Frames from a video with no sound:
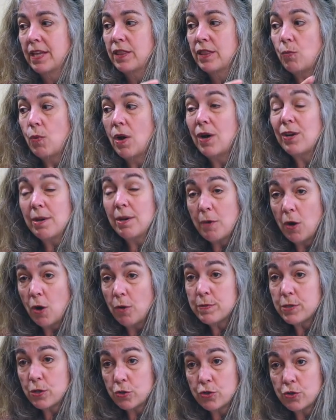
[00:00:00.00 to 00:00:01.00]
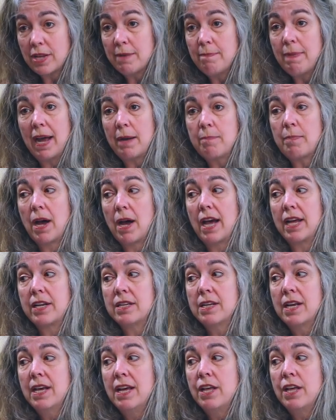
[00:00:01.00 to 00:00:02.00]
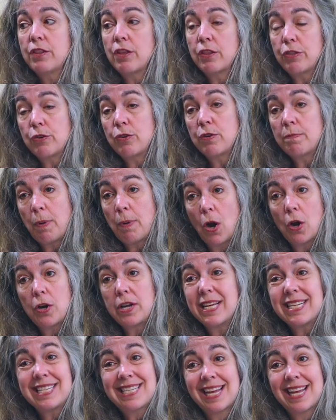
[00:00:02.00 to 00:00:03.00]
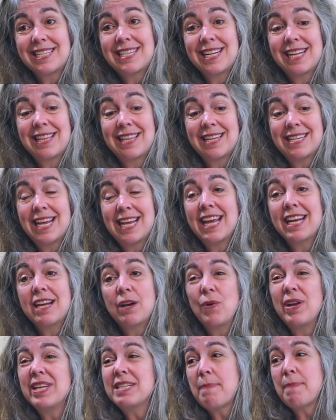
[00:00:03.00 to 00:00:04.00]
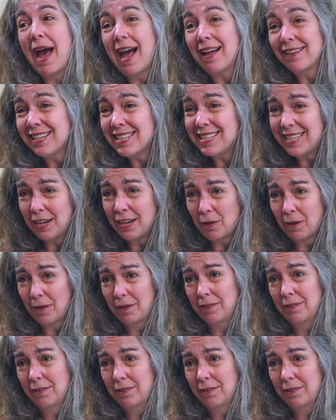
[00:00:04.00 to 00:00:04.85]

The Welcome Home Social Impact Bond, the third party assessing the data is Palantir.